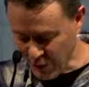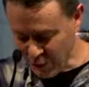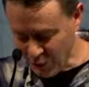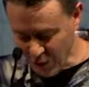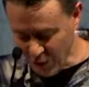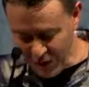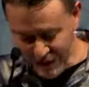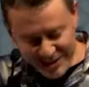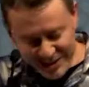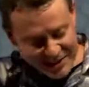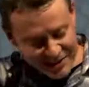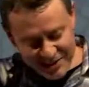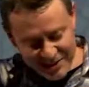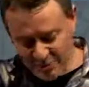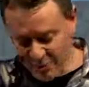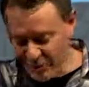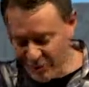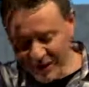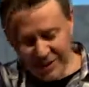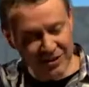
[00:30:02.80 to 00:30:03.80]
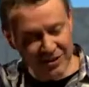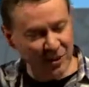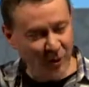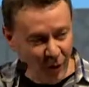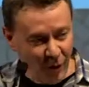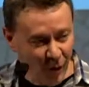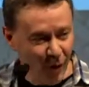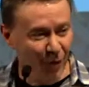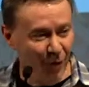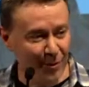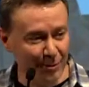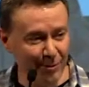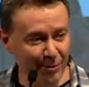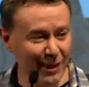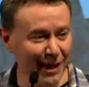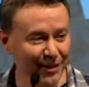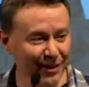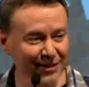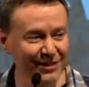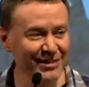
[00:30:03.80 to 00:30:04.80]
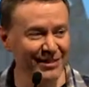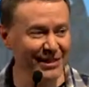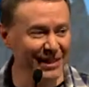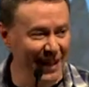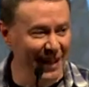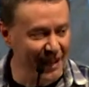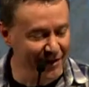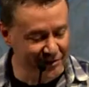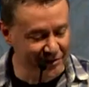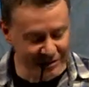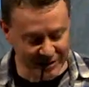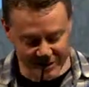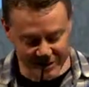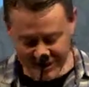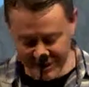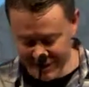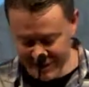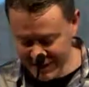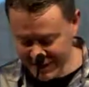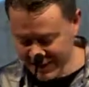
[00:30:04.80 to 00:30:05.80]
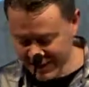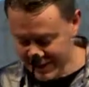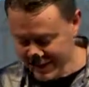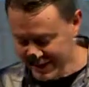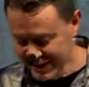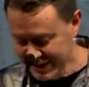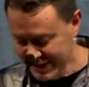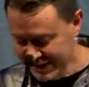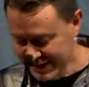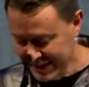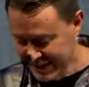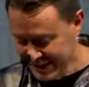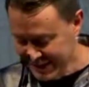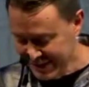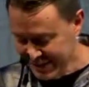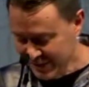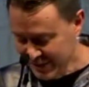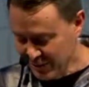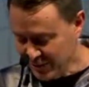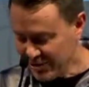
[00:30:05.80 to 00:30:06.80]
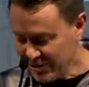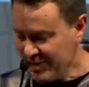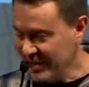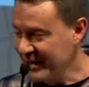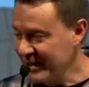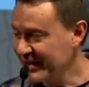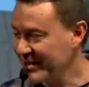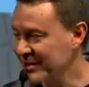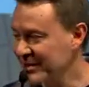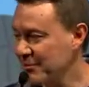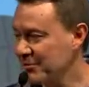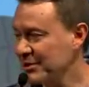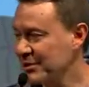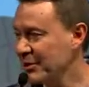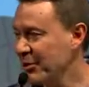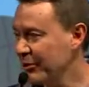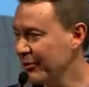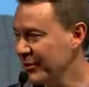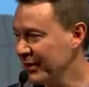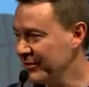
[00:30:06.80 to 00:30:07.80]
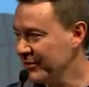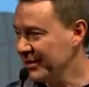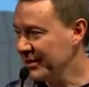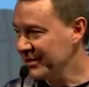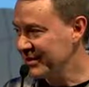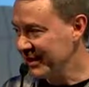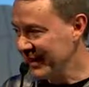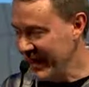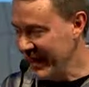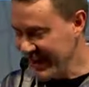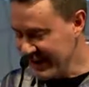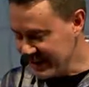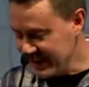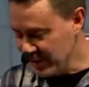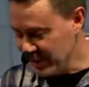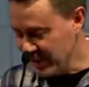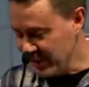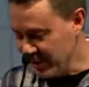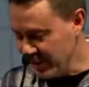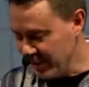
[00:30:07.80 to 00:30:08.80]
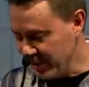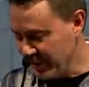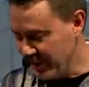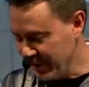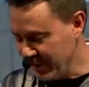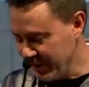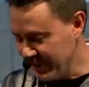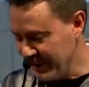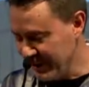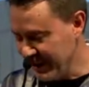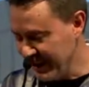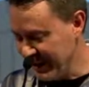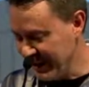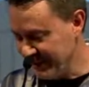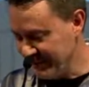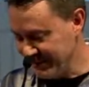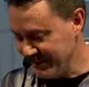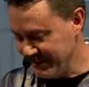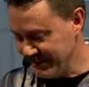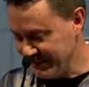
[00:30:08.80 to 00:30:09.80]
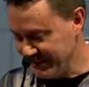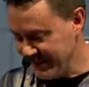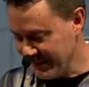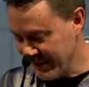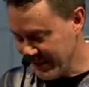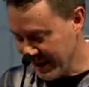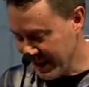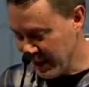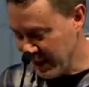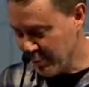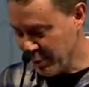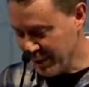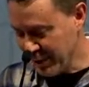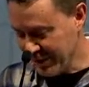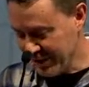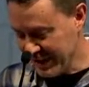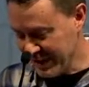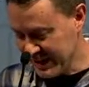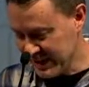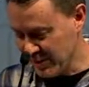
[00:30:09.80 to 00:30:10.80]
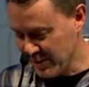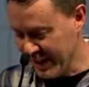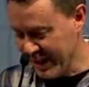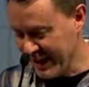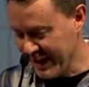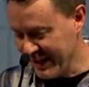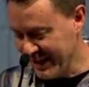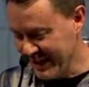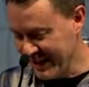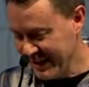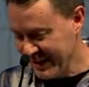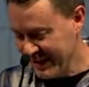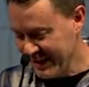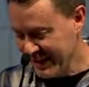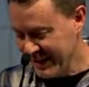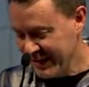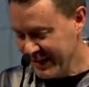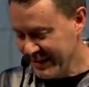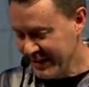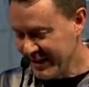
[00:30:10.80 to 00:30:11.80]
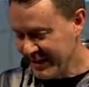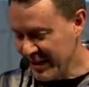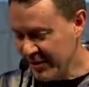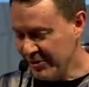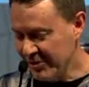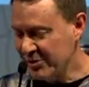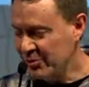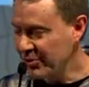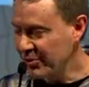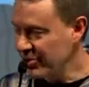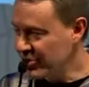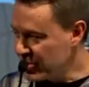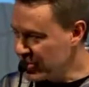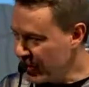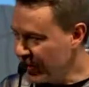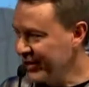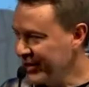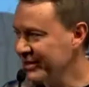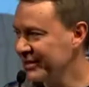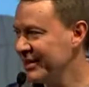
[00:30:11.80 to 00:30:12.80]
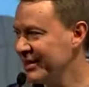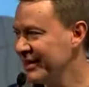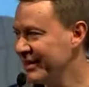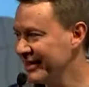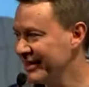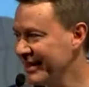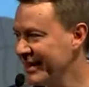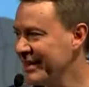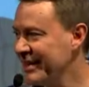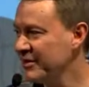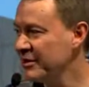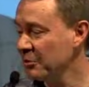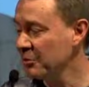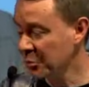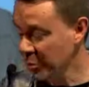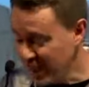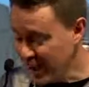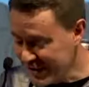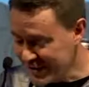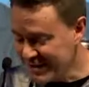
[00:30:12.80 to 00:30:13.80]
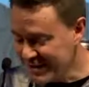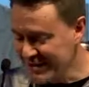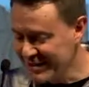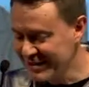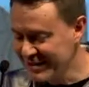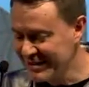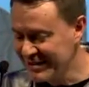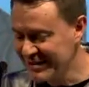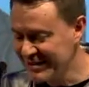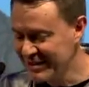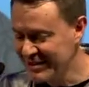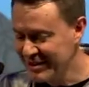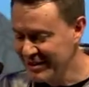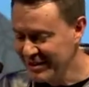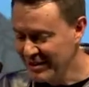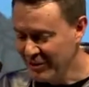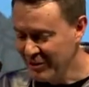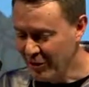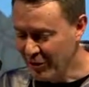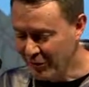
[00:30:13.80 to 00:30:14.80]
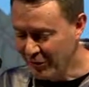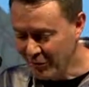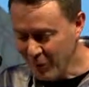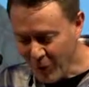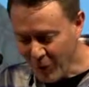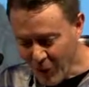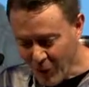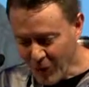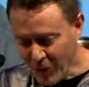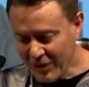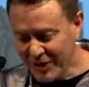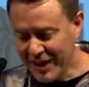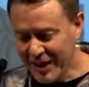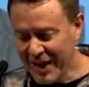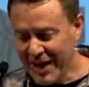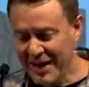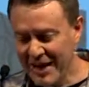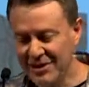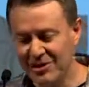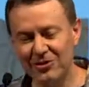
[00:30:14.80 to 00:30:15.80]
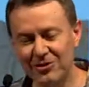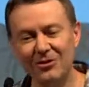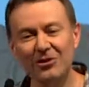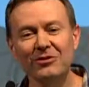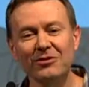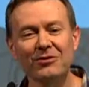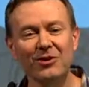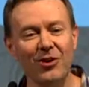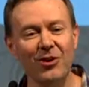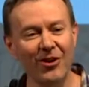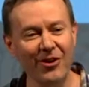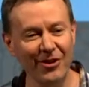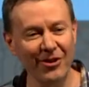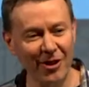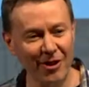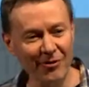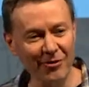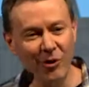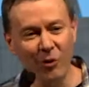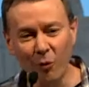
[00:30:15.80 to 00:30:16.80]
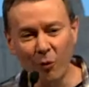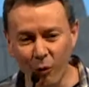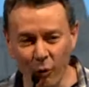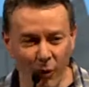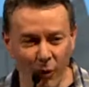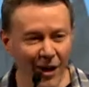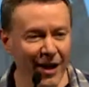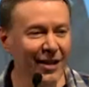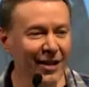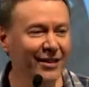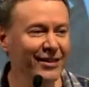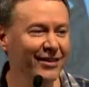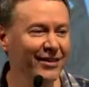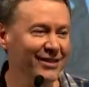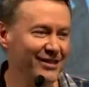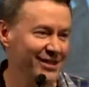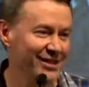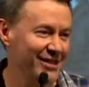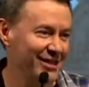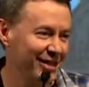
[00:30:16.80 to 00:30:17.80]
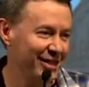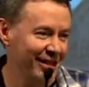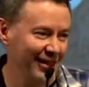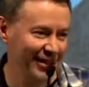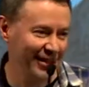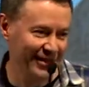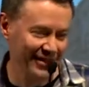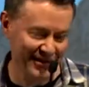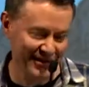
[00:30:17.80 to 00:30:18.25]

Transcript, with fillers: What is it that rings all the bells in heaven? Well, Jesus himself gives us the answer in Luke 15. He put it this way There is rejoicing in the presence of all the angels of God over one sinner